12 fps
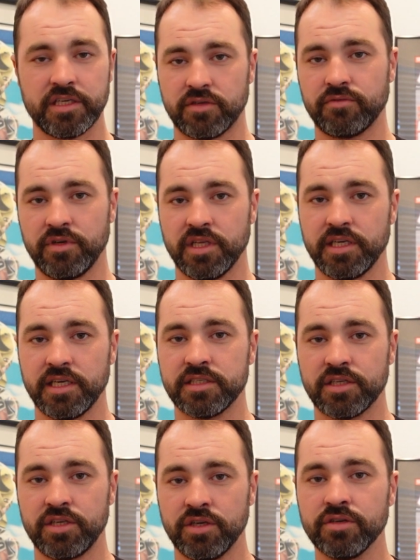it really
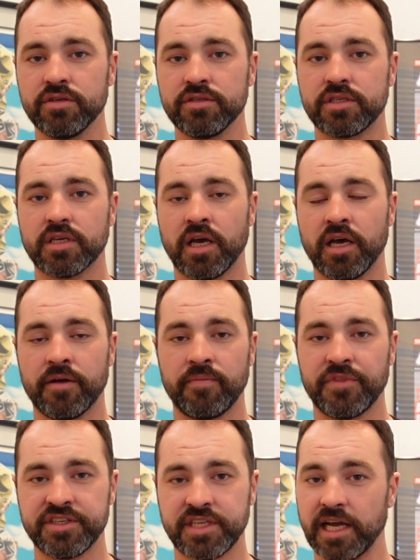easy to use.
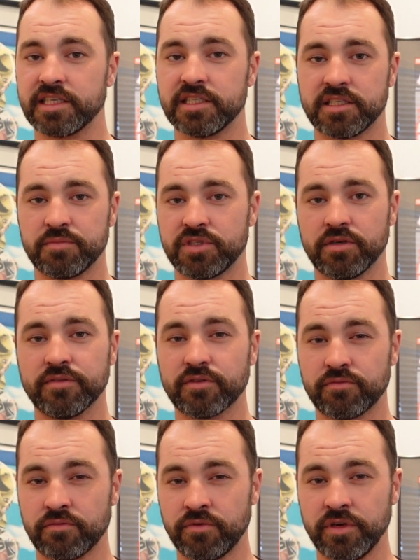The dashes themselves are
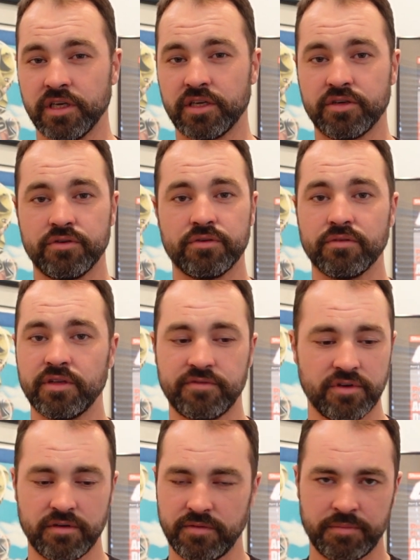really cool. They've got